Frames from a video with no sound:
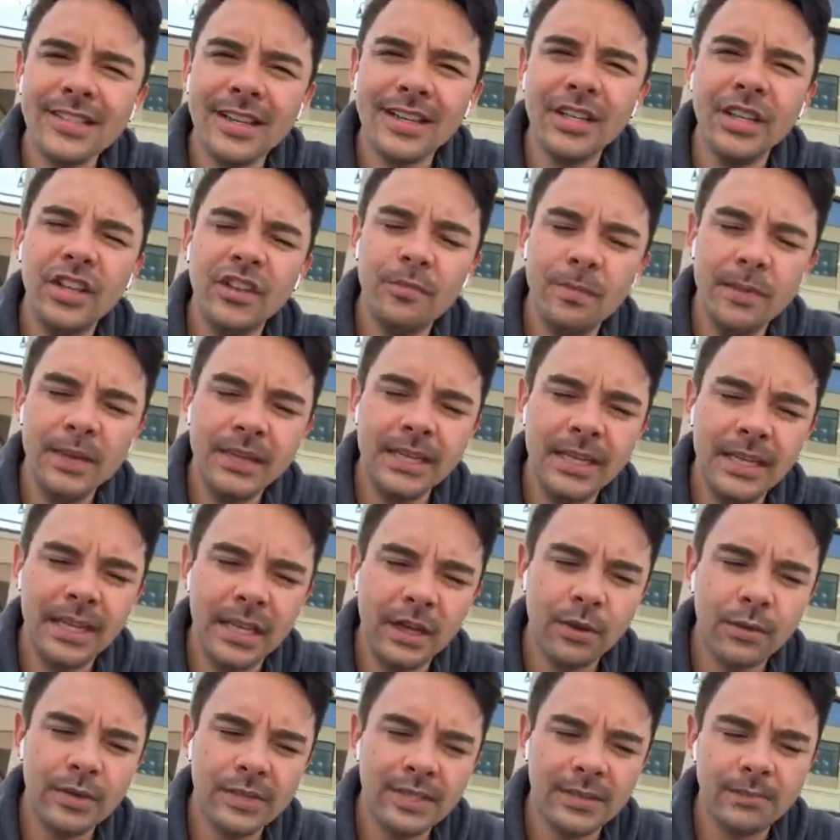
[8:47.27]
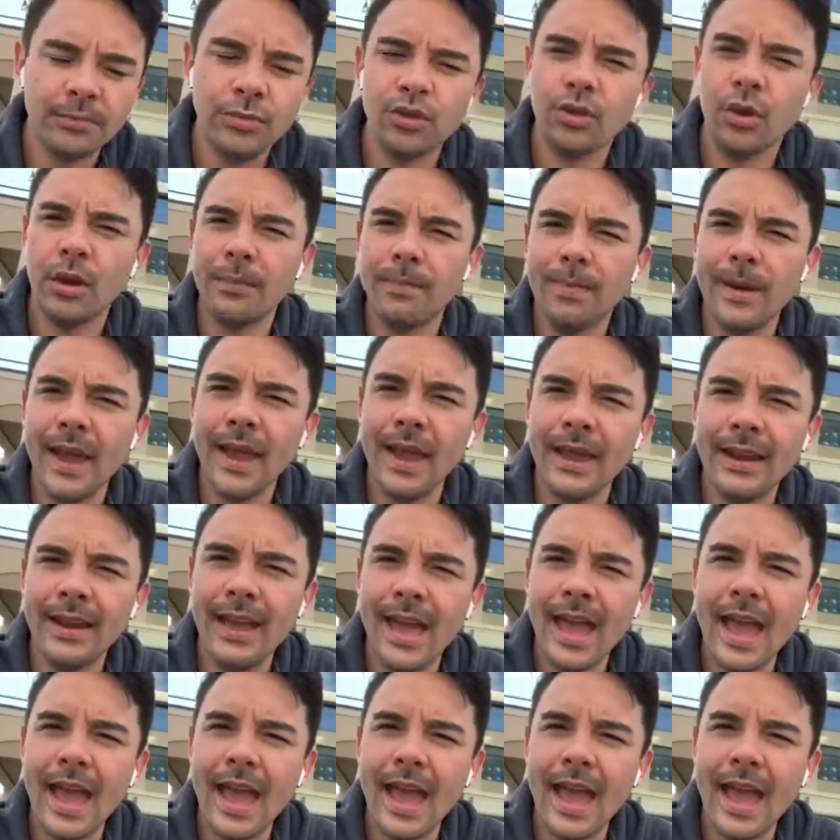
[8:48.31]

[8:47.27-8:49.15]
I know you've been dealing with some joint pain,